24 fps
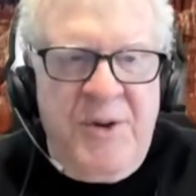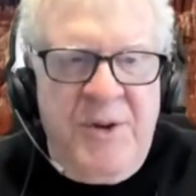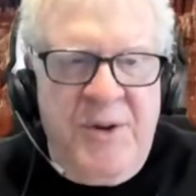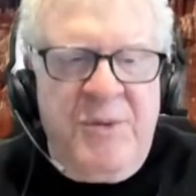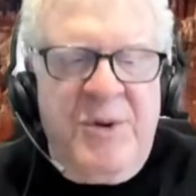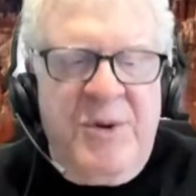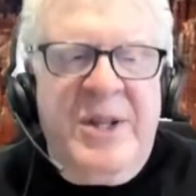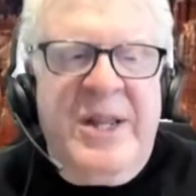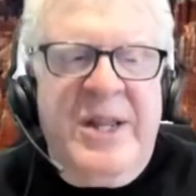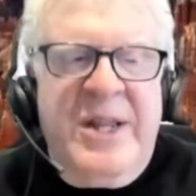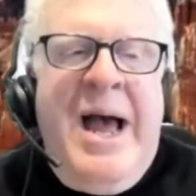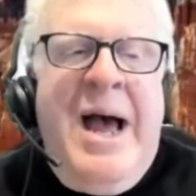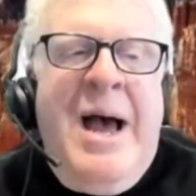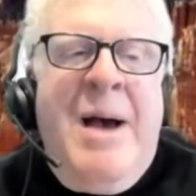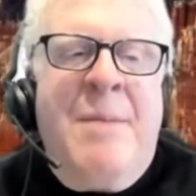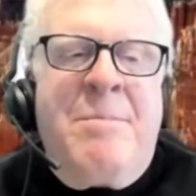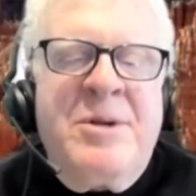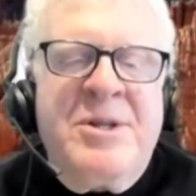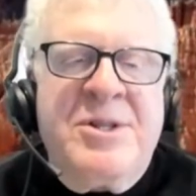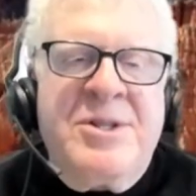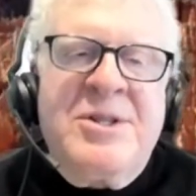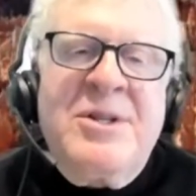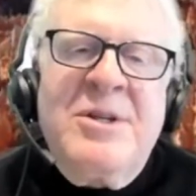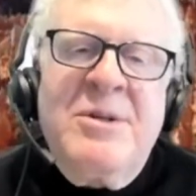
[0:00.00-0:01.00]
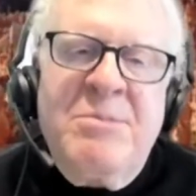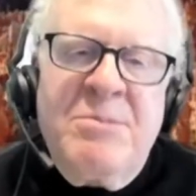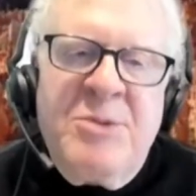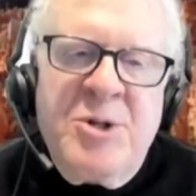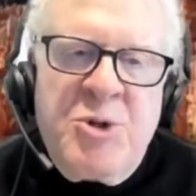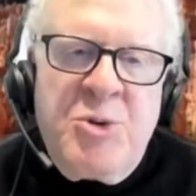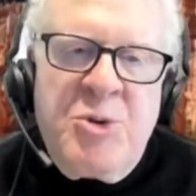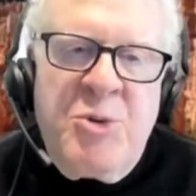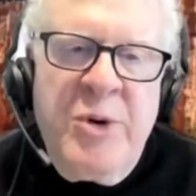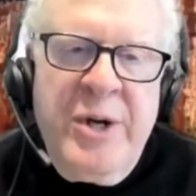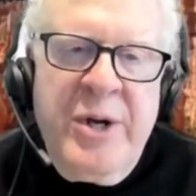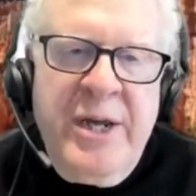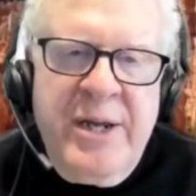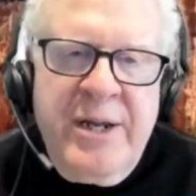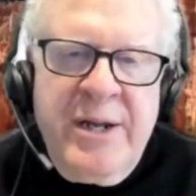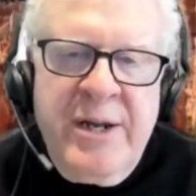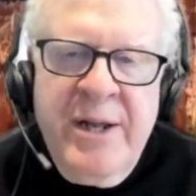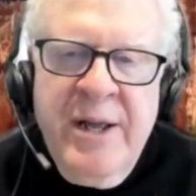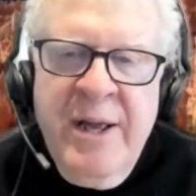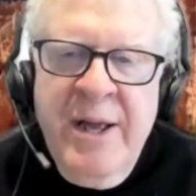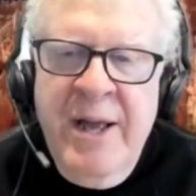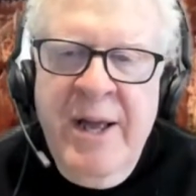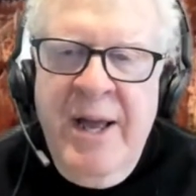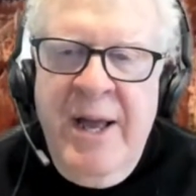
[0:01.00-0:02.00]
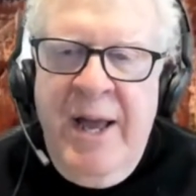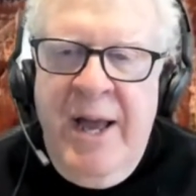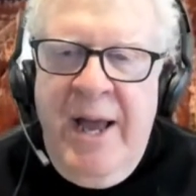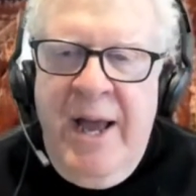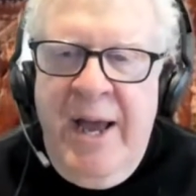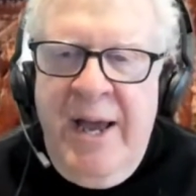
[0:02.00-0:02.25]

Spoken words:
Nothing really happens in between,